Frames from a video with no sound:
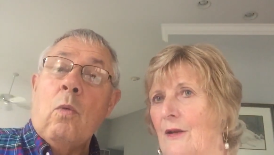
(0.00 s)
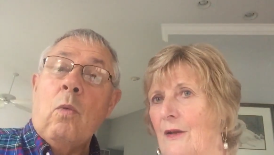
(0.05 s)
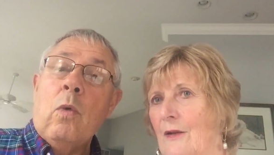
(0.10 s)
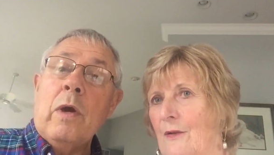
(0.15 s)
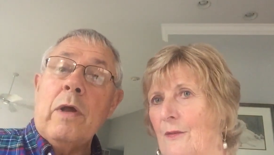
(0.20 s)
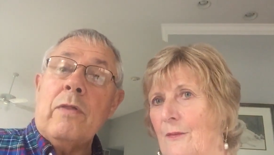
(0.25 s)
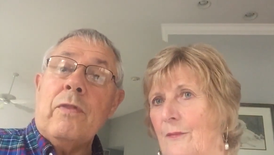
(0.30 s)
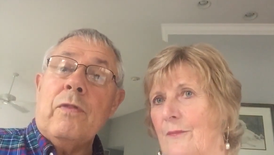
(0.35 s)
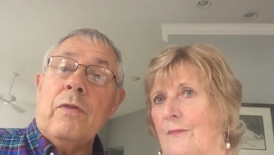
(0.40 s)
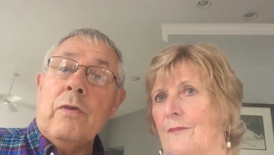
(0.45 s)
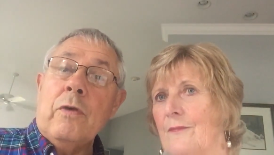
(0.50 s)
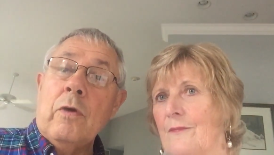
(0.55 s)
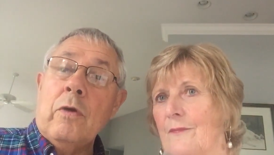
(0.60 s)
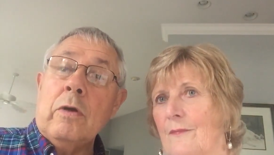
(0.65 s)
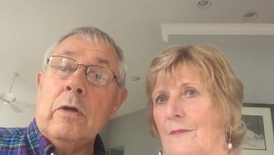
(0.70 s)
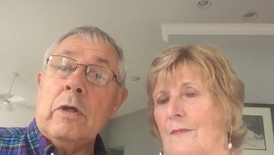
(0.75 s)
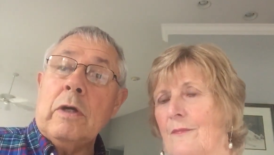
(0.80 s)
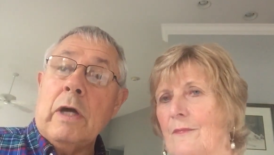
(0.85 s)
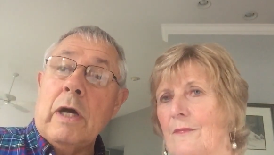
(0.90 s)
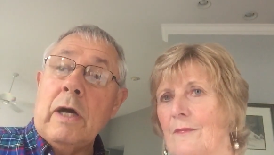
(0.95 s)
Speaker 1: with
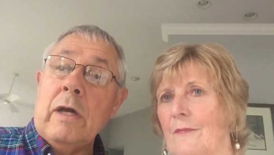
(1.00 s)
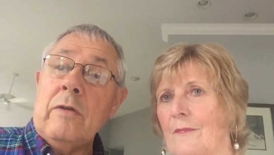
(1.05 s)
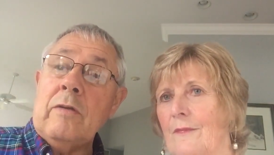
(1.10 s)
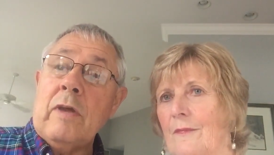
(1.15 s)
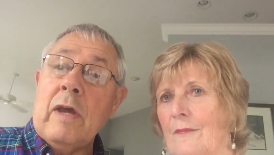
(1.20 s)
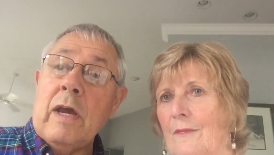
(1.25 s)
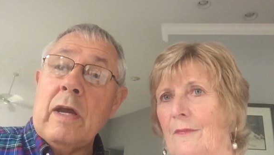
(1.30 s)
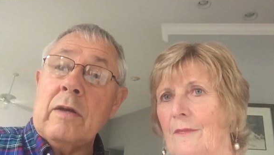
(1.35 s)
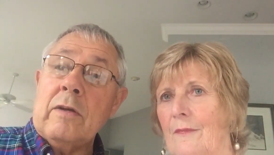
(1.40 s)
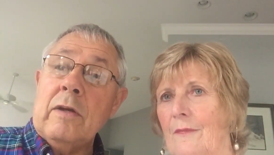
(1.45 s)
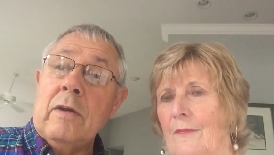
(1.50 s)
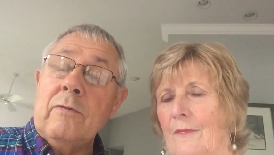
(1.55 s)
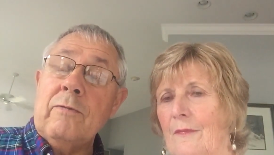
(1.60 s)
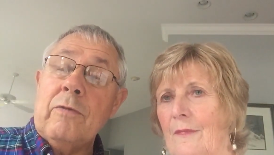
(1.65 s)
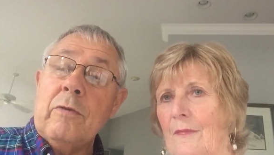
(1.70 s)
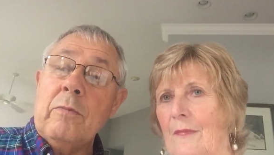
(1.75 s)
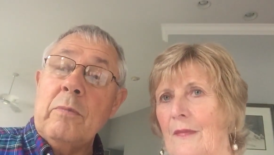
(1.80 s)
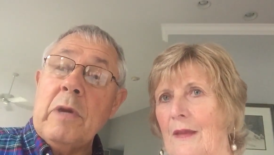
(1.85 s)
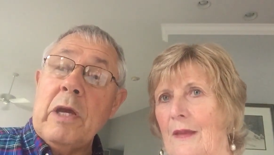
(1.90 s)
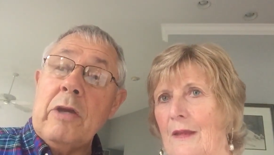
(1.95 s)
your contact
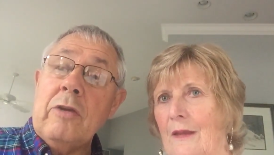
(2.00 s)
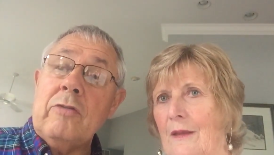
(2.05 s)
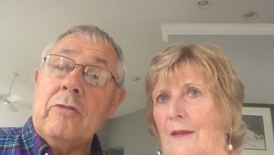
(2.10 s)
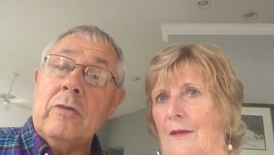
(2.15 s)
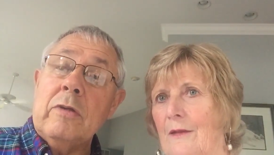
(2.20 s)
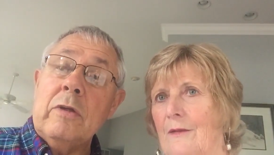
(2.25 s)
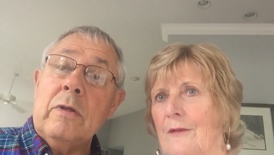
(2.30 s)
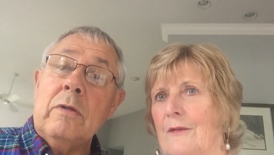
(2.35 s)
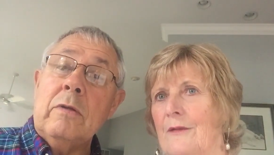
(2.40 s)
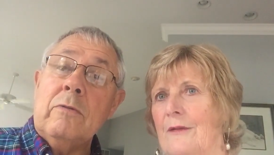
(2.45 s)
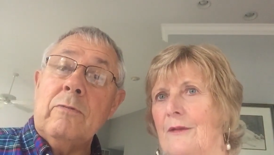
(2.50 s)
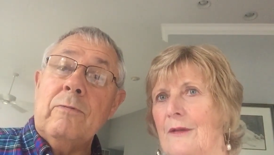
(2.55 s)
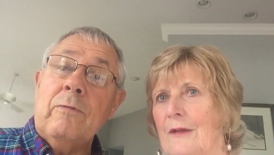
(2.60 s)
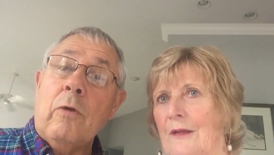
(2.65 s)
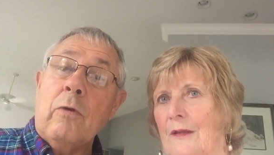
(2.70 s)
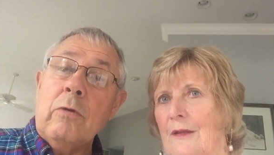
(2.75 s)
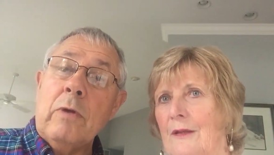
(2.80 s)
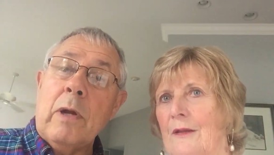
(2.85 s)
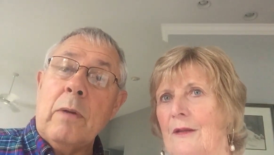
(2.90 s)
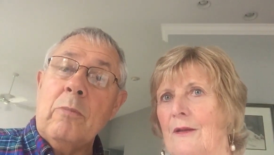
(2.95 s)
information,
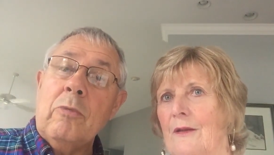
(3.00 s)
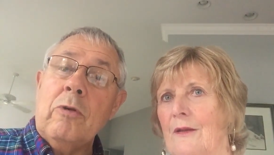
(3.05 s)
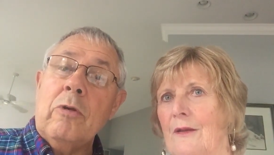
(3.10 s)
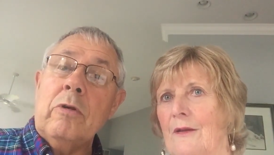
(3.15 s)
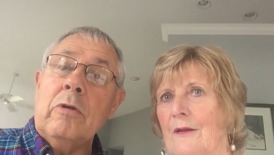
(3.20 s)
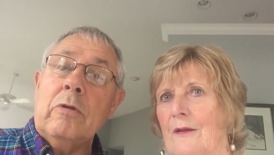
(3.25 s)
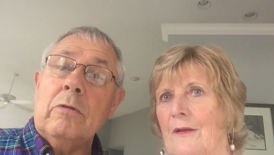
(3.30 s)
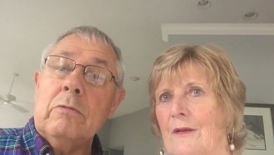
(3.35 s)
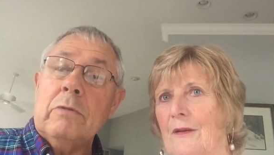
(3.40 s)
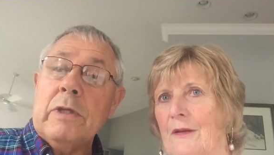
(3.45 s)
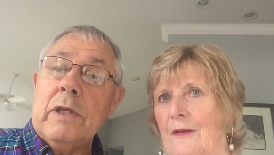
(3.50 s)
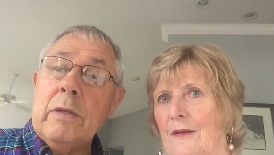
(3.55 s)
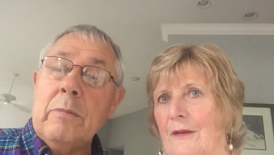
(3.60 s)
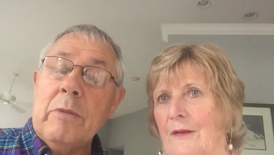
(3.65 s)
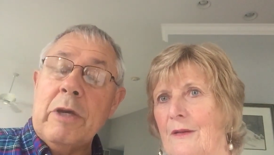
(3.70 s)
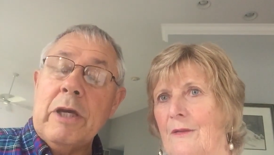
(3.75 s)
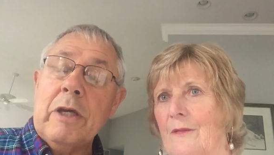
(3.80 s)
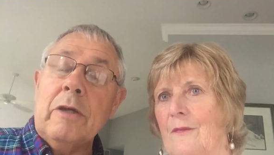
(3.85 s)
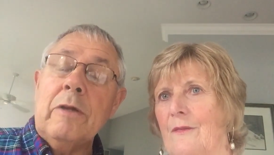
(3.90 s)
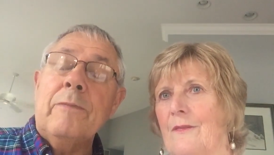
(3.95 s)
phone number,
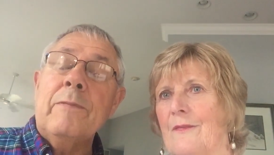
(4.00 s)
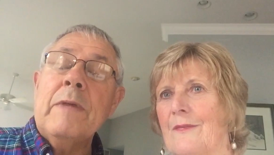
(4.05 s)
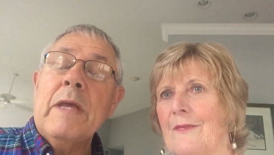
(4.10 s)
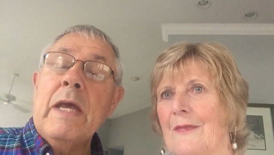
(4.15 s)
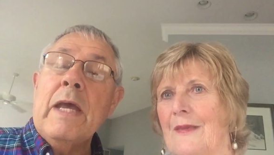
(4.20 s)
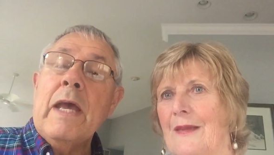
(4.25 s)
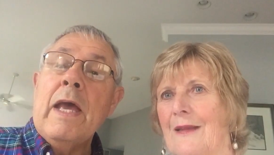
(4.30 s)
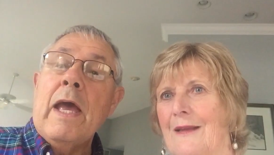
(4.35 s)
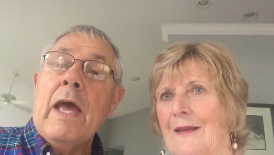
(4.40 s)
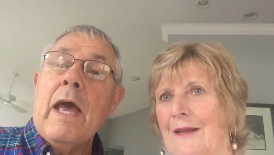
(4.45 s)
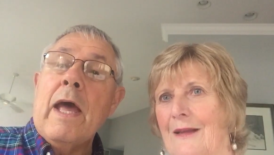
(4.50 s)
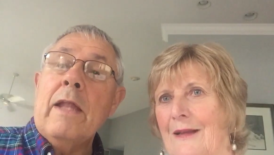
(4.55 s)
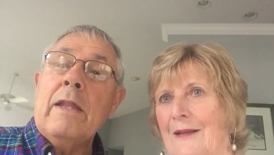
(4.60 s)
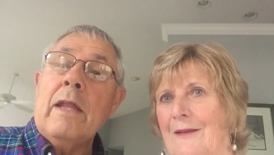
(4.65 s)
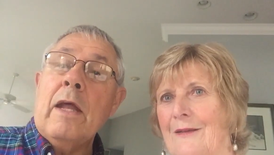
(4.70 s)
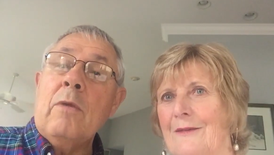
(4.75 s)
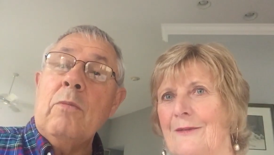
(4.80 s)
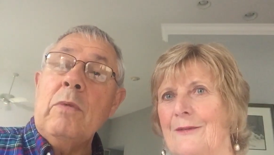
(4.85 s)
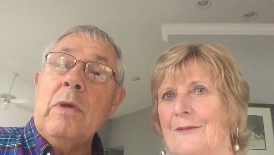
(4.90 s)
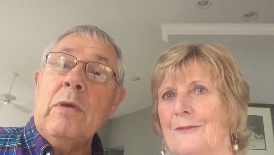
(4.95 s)
email, and
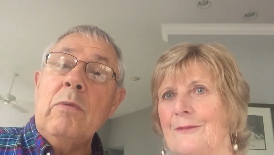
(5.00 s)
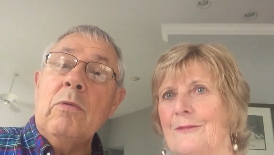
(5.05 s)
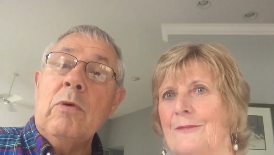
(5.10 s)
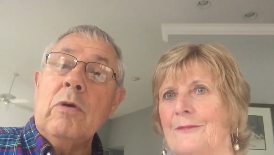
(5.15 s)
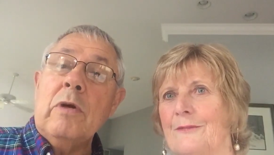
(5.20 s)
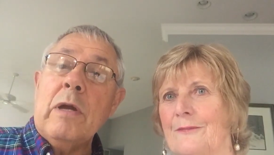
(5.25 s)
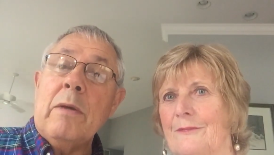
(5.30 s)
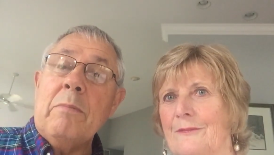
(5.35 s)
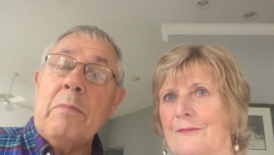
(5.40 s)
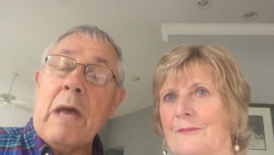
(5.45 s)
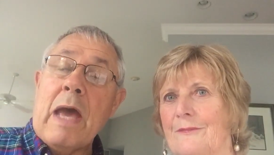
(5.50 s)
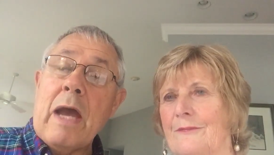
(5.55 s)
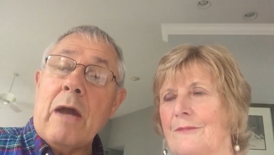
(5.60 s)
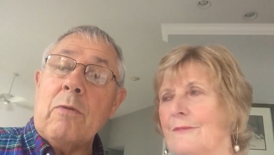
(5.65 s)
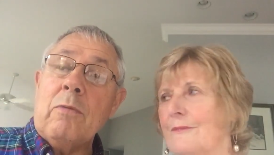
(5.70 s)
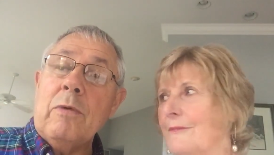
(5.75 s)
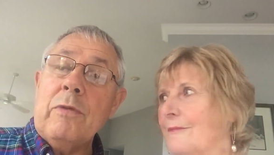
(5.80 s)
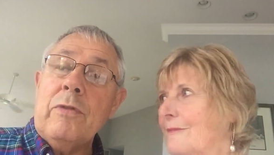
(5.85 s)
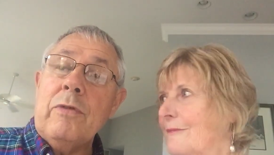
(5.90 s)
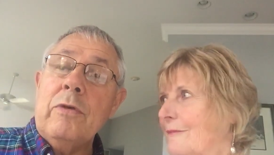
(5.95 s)
then we will get
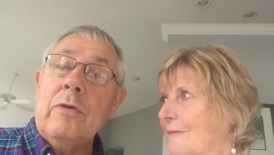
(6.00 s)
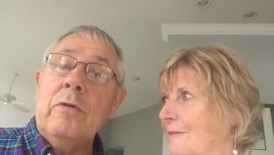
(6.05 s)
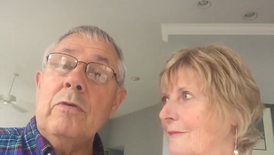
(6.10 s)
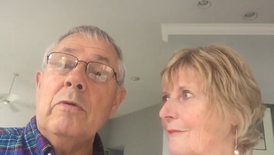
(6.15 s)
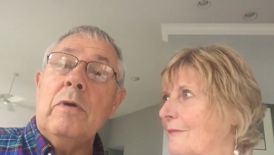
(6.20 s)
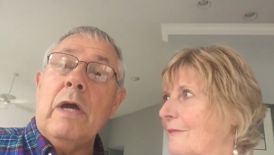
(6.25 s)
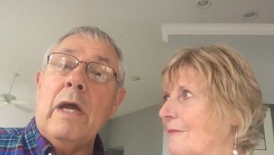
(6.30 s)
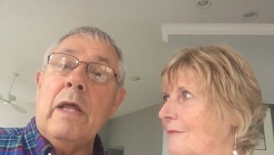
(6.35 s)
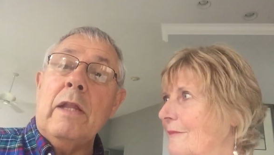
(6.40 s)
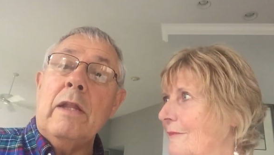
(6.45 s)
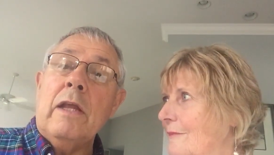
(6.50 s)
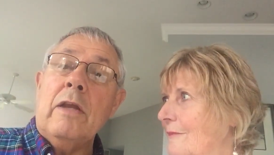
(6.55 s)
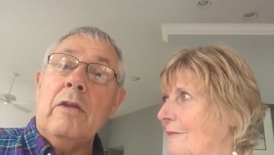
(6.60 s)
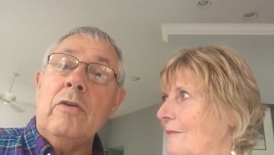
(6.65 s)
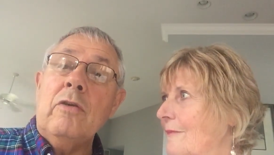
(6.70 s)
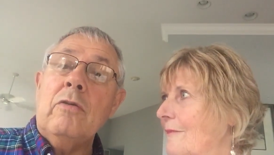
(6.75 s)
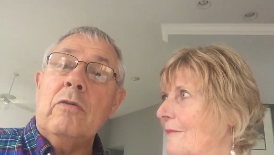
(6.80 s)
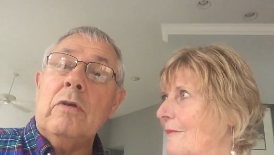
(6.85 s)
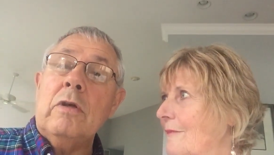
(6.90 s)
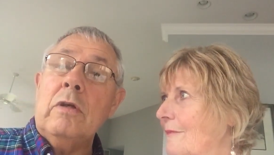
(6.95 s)
back with you and
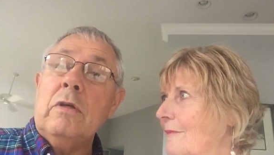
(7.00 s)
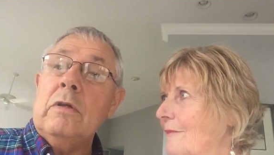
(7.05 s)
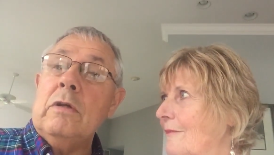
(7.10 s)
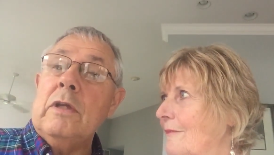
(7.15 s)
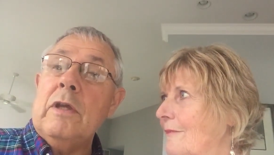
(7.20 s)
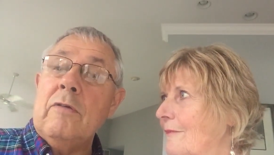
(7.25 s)
then you can